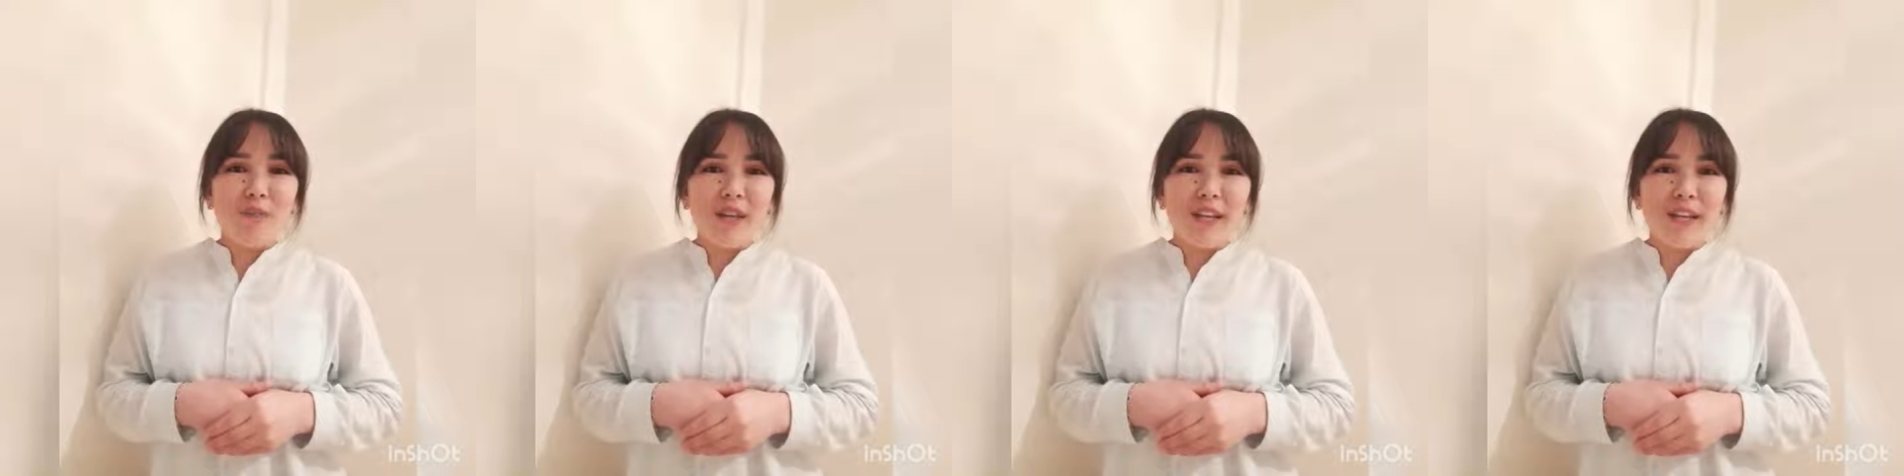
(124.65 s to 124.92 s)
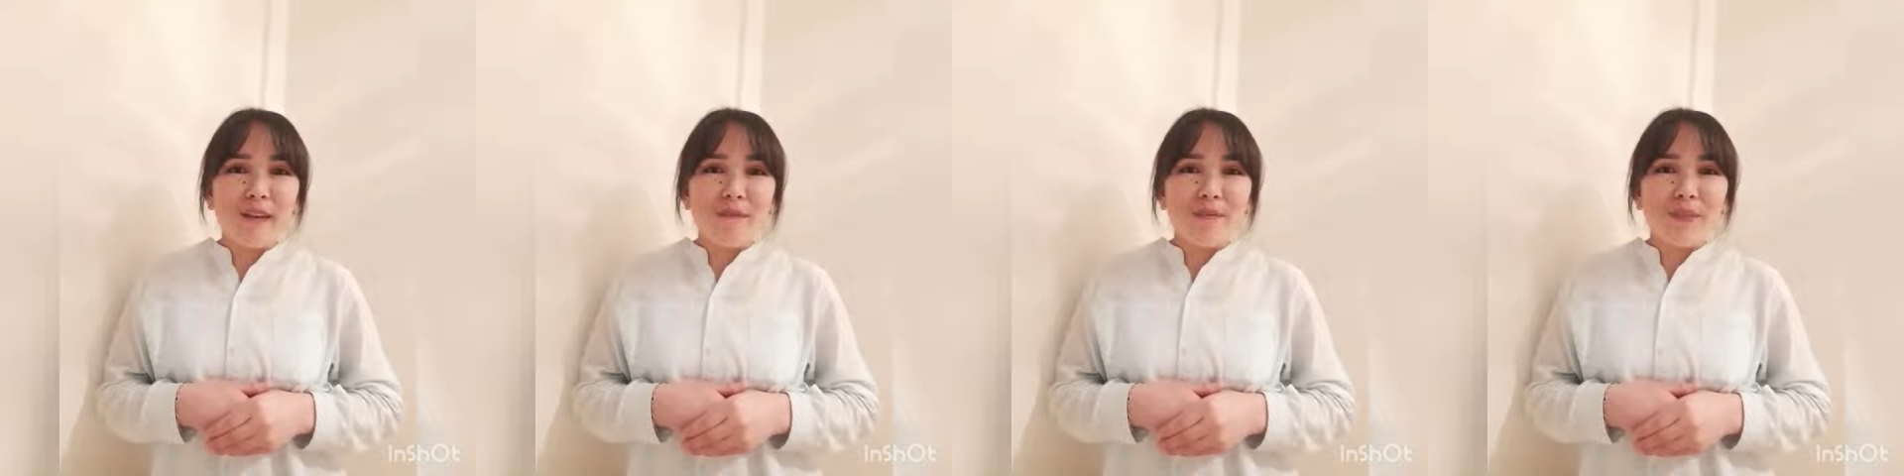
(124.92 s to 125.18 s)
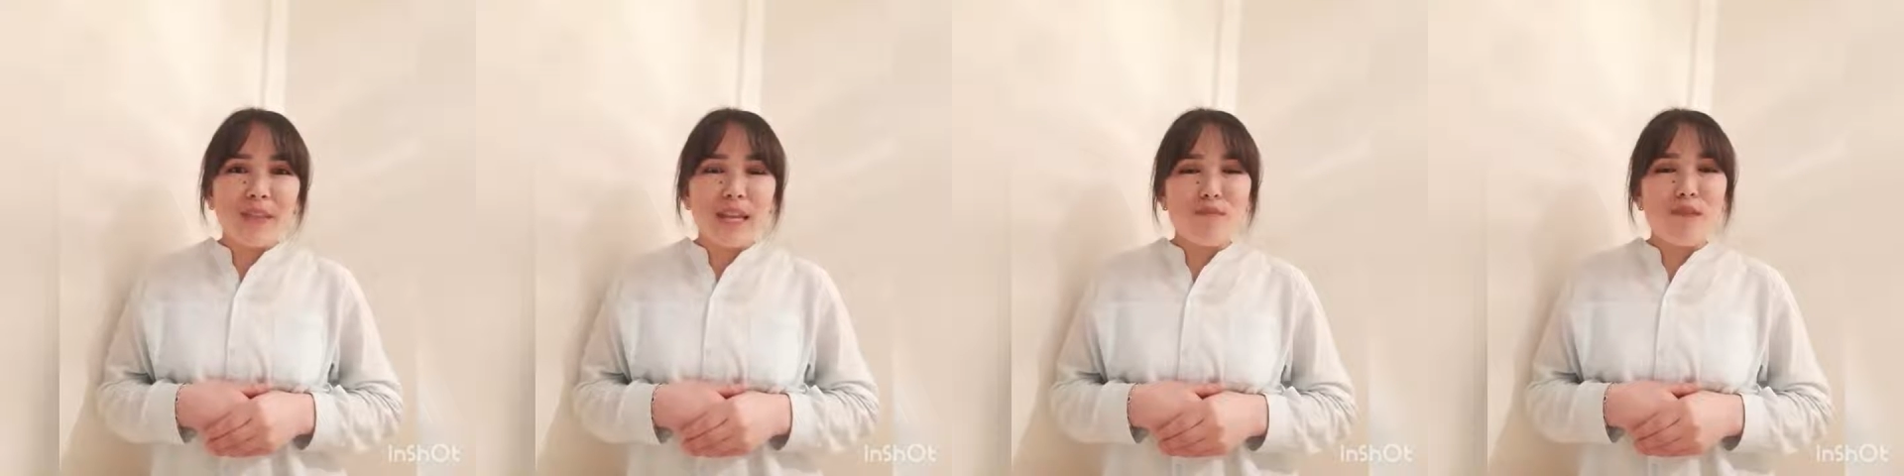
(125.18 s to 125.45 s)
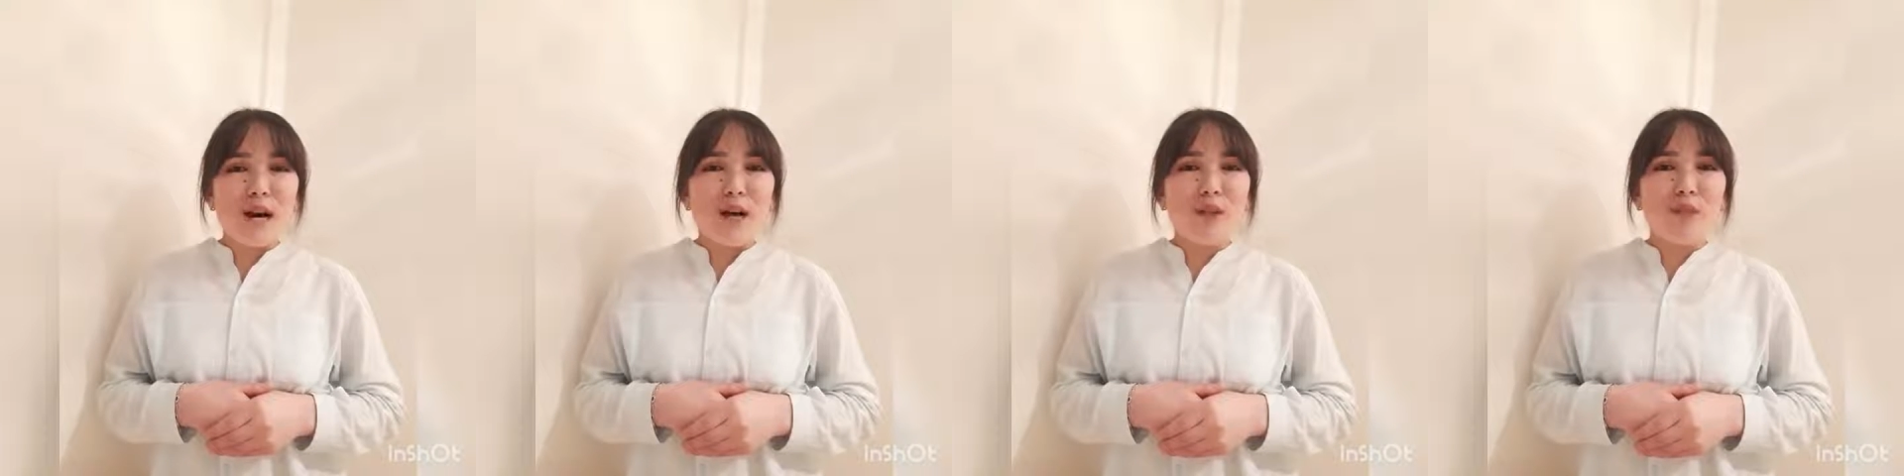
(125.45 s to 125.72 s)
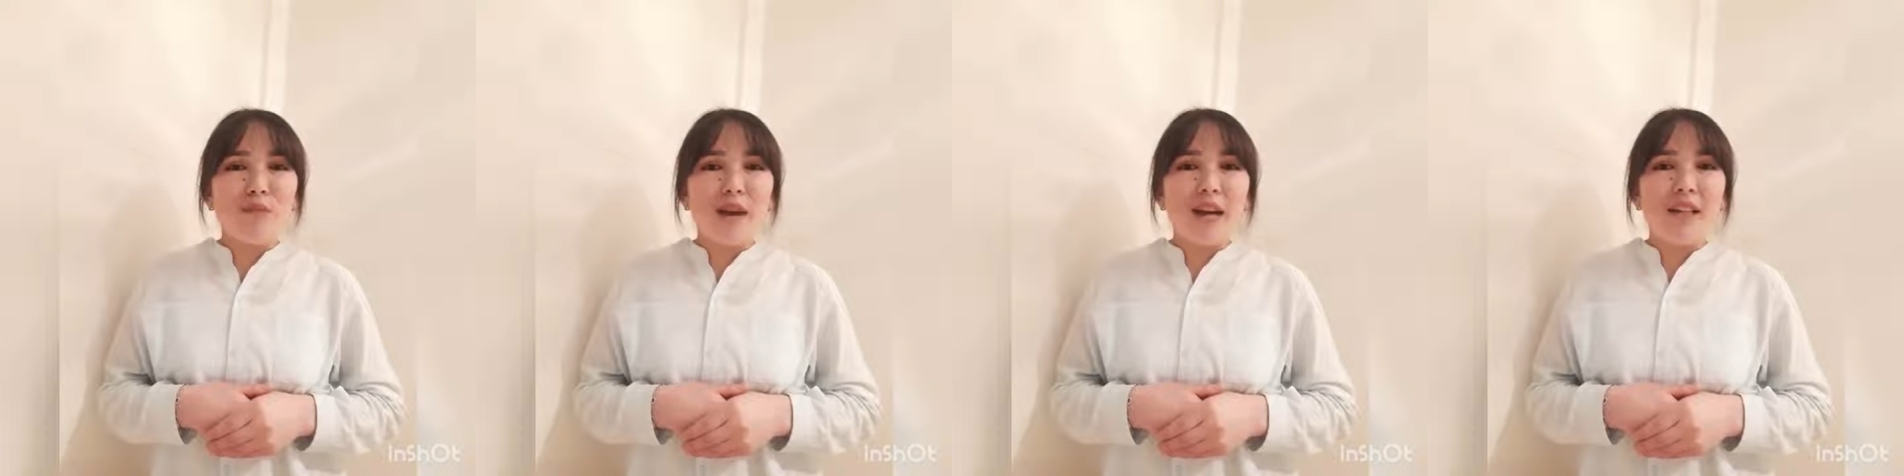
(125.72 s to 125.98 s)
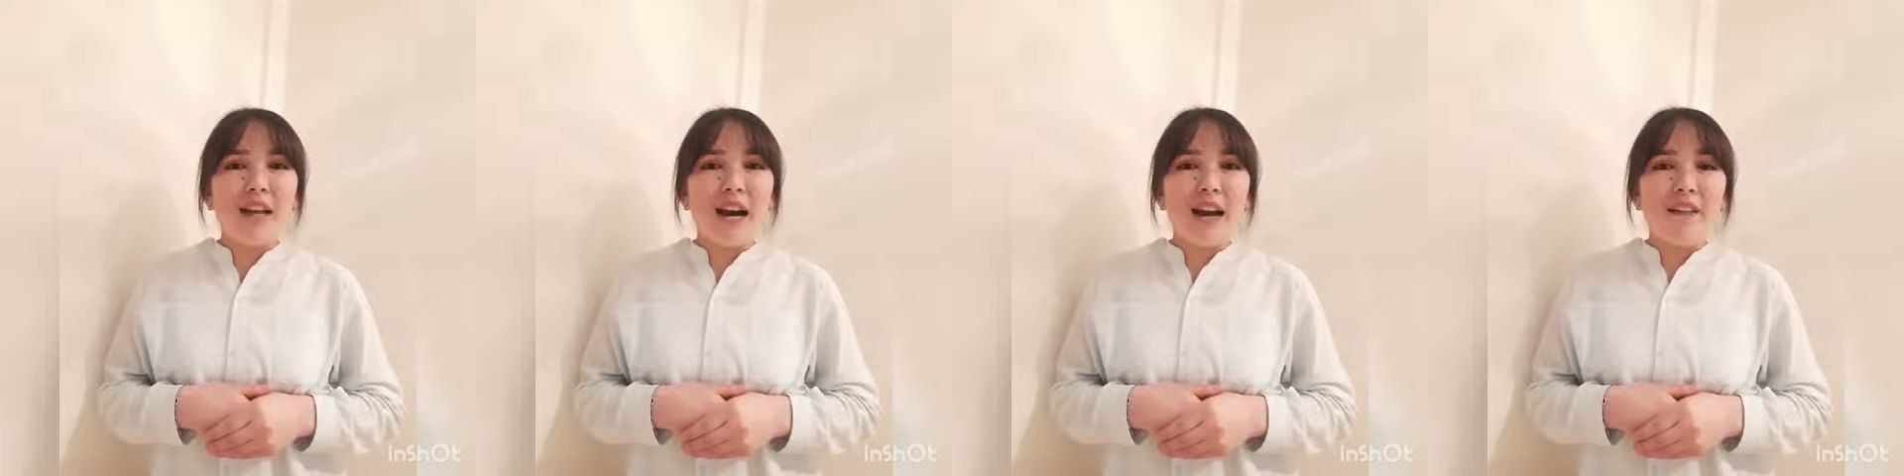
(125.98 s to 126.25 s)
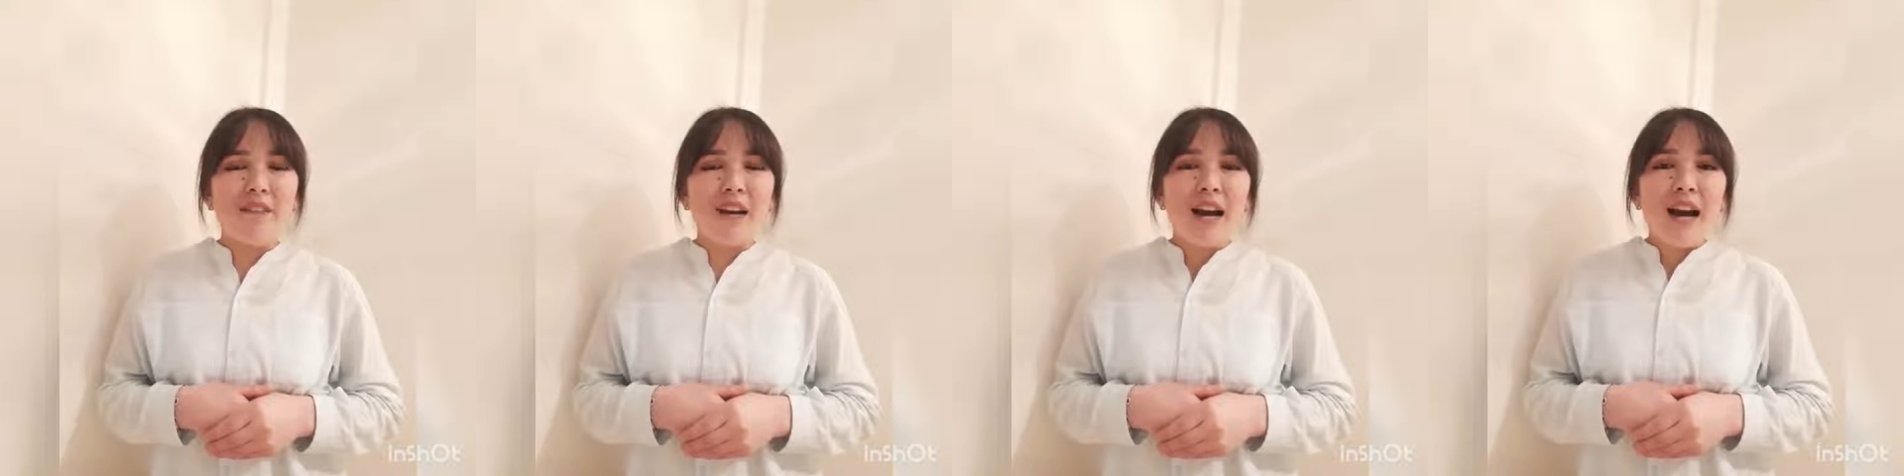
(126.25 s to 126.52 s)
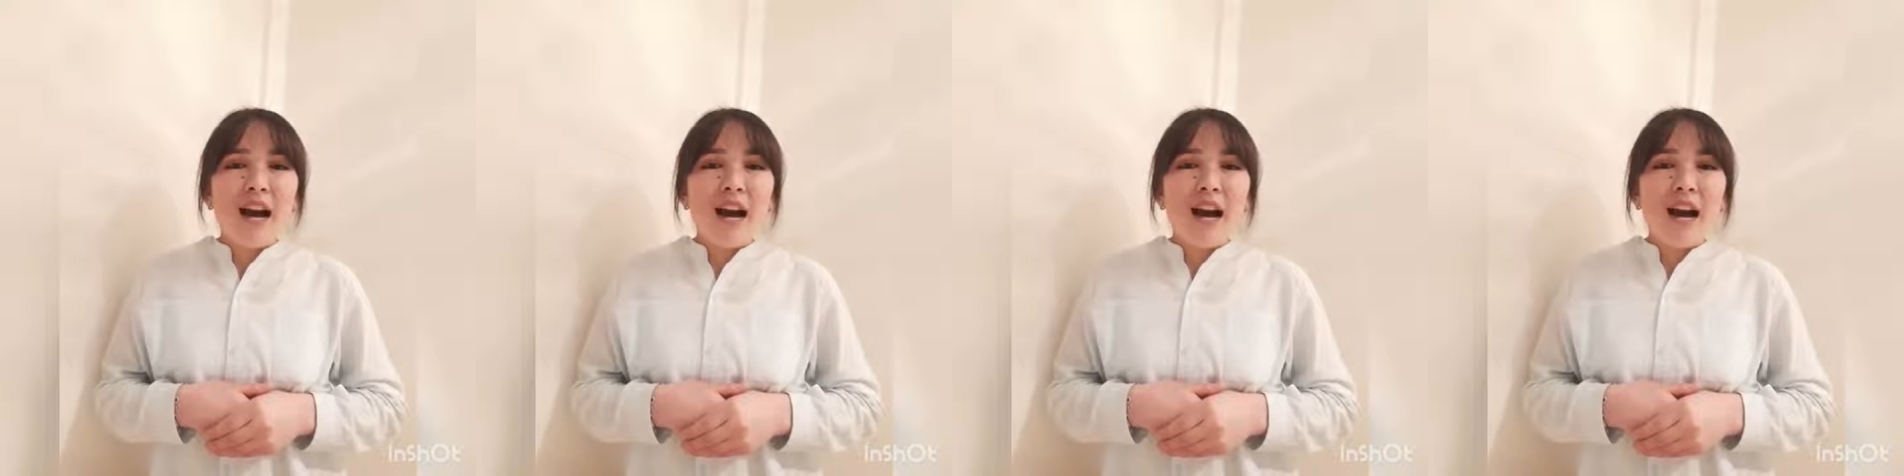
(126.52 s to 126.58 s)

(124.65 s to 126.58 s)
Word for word: me about my life